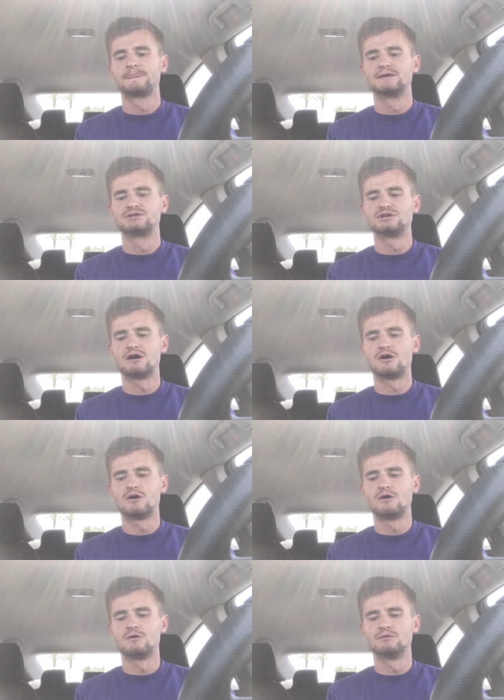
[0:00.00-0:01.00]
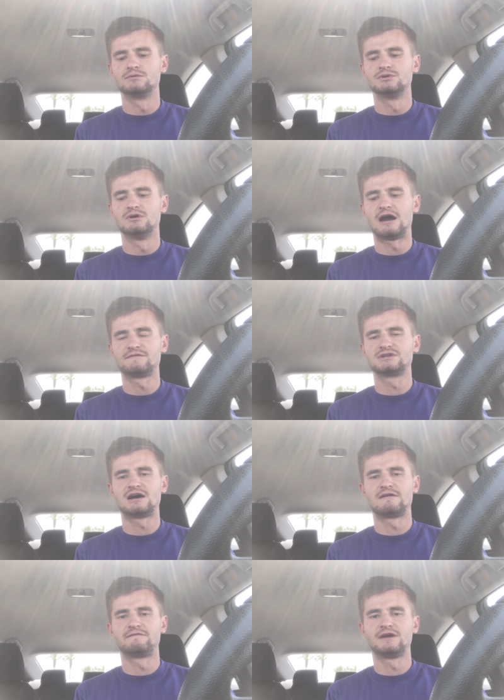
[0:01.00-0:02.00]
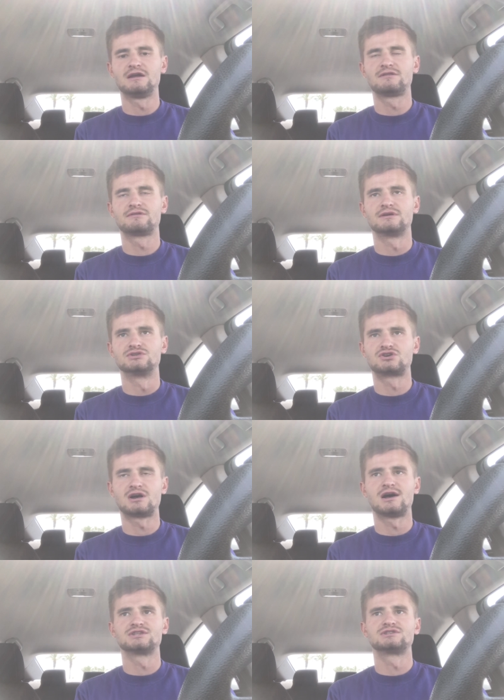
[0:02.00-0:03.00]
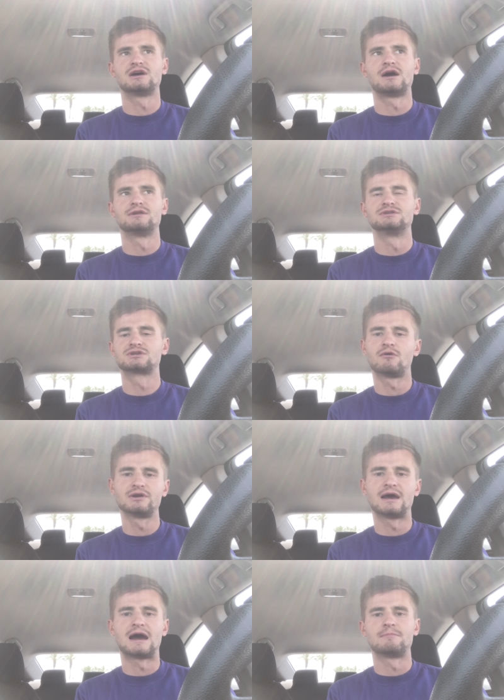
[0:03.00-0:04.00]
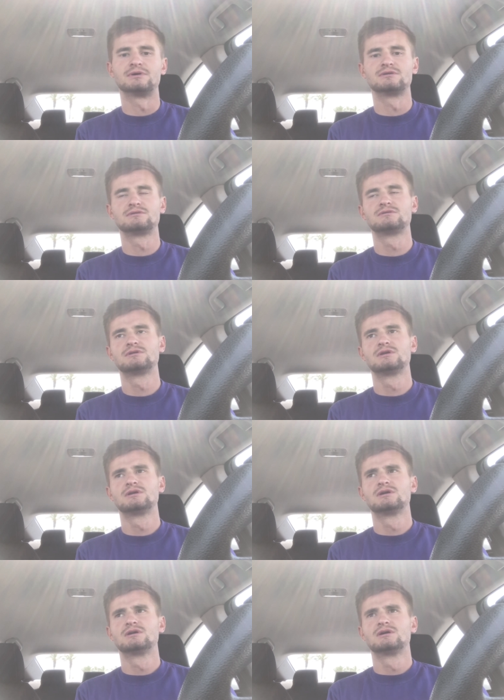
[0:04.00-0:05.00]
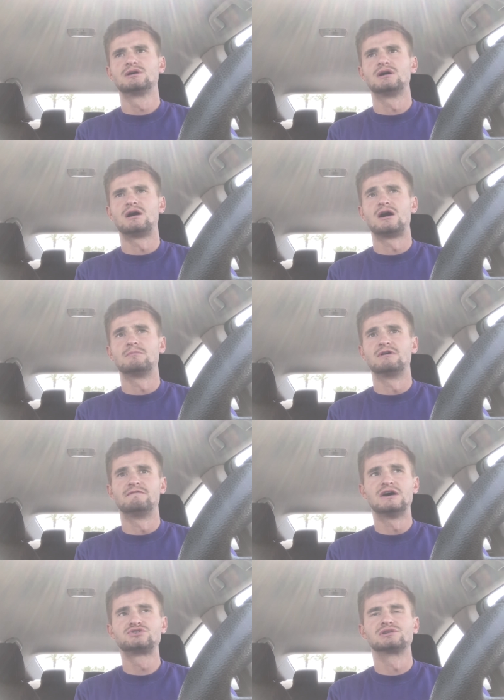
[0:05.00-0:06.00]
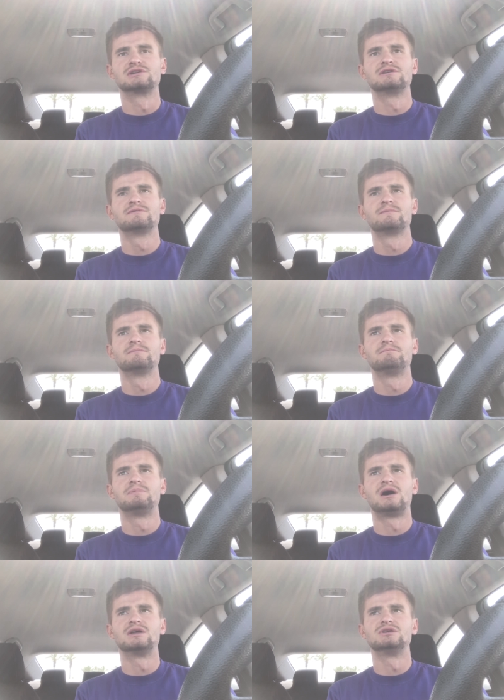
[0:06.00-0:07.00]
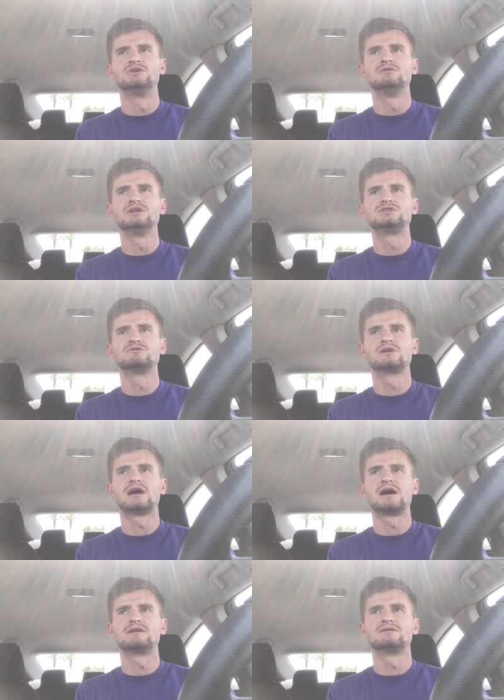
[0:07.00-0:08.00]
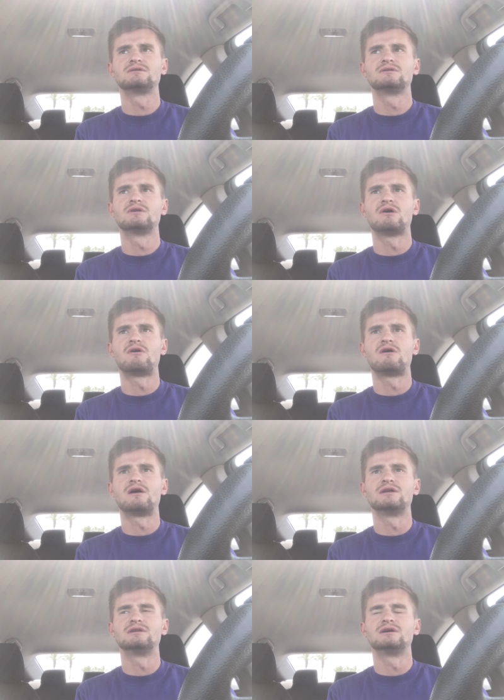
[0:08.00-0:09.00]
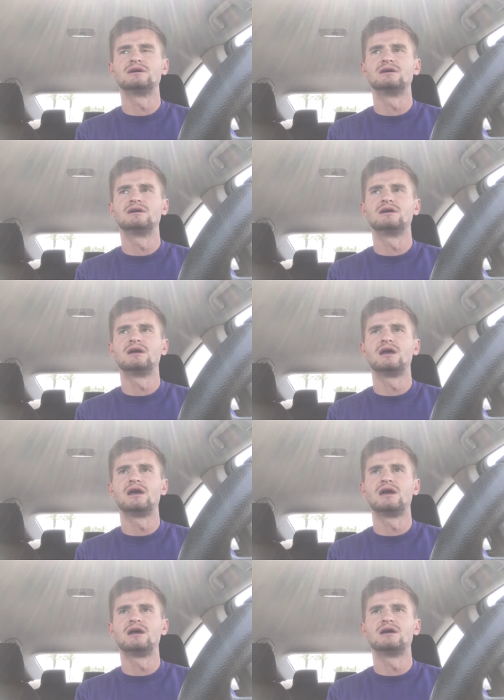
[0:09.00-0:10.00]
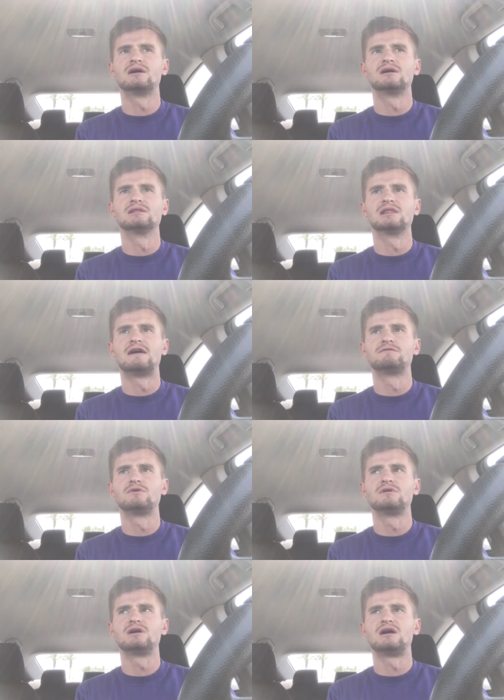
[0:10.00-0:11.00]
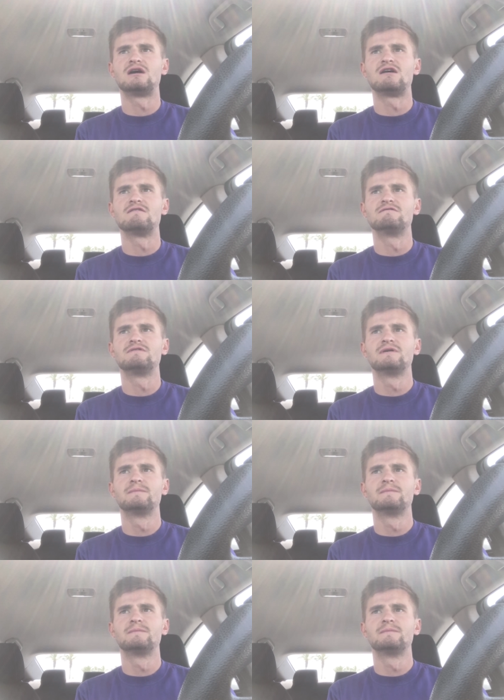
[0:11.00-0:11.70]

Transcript: So you have to have faith and trust that it's going to happen eventually, but you need to get on a level of